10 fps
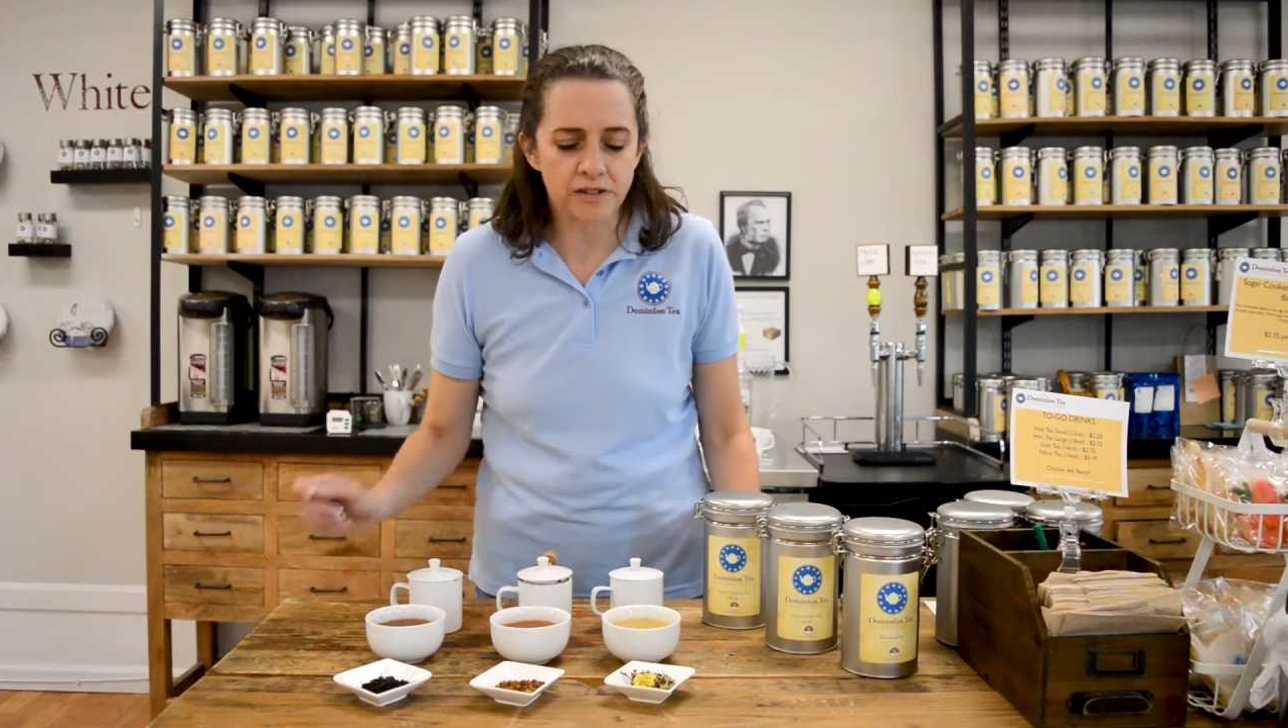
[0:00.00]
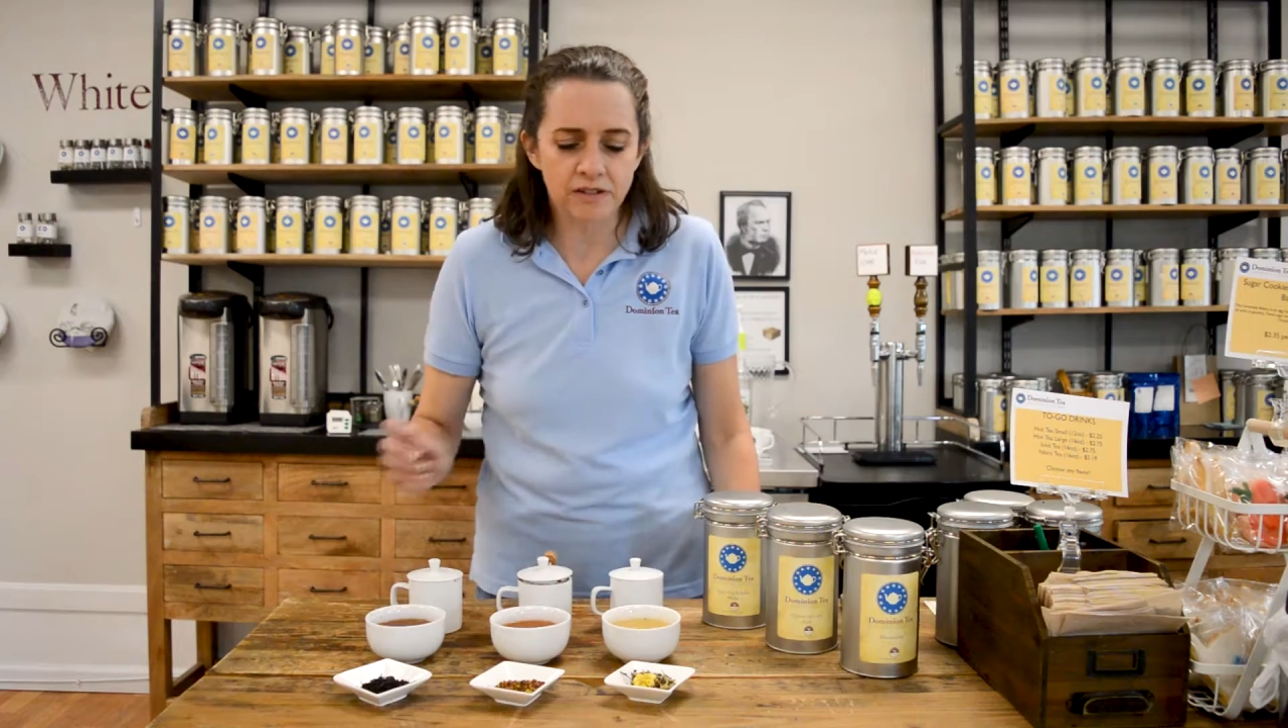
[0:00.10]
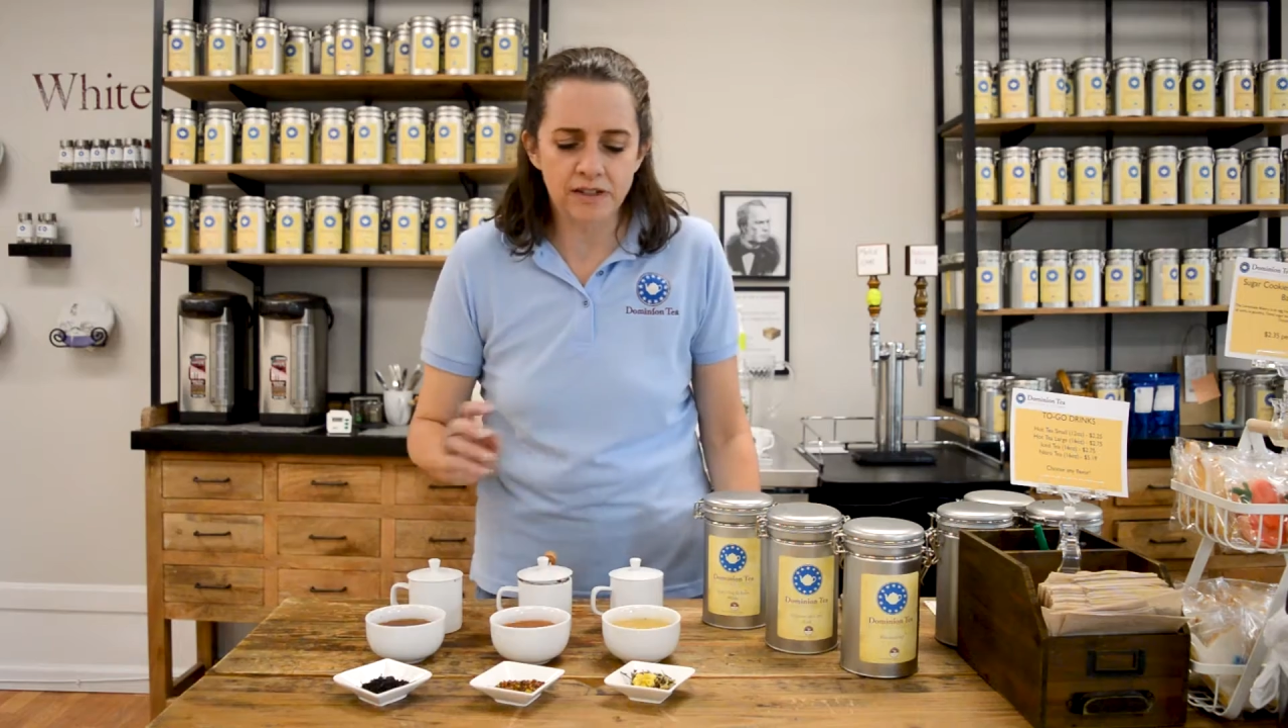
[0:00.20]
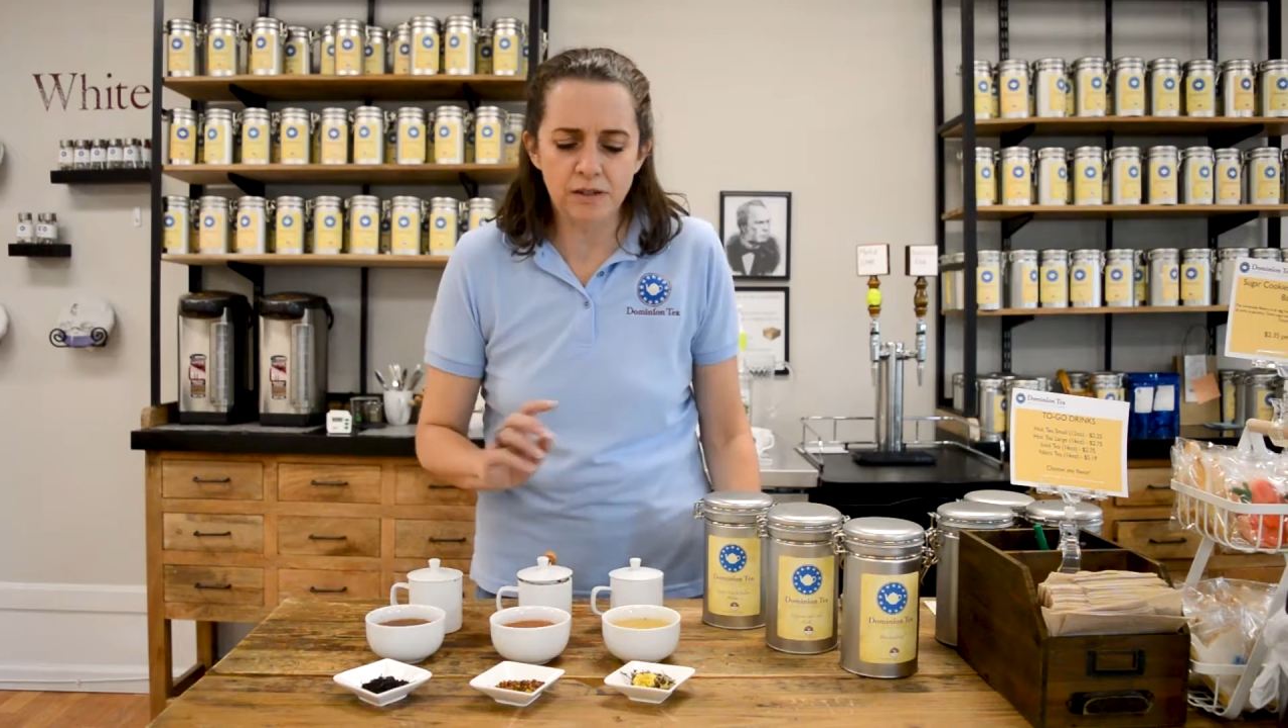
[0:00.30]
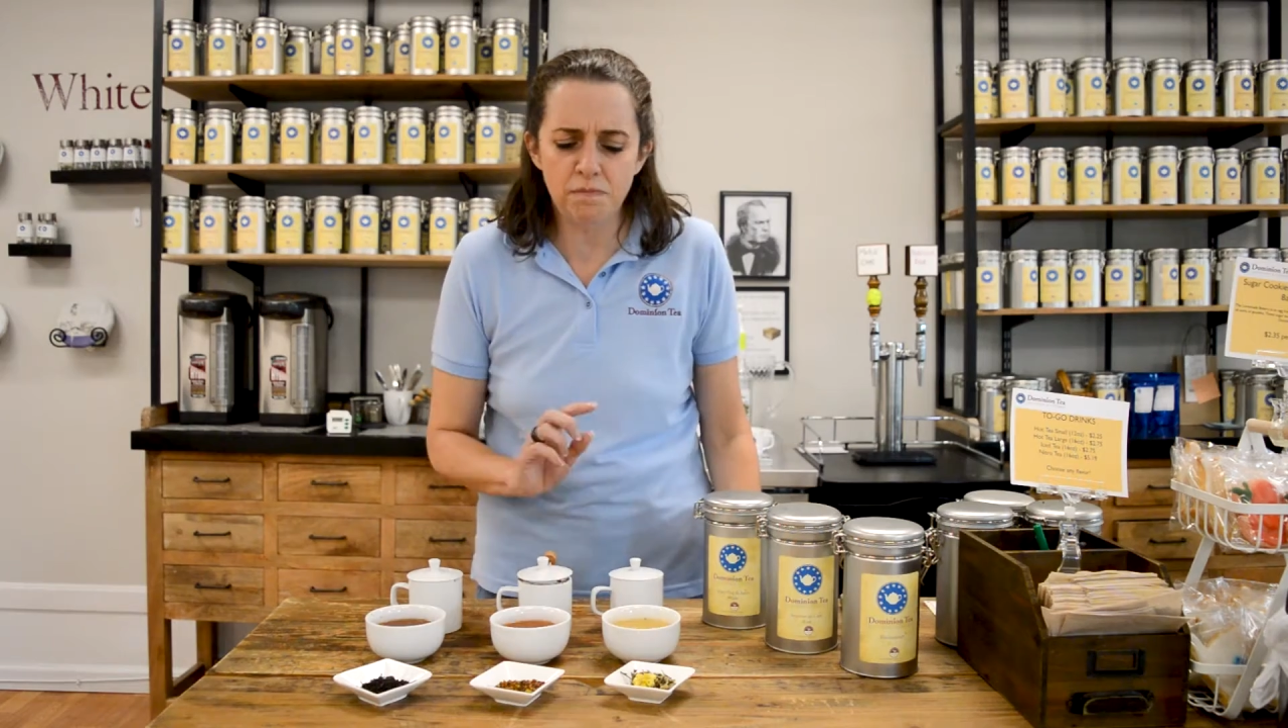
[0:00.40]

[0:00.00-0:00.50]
which are these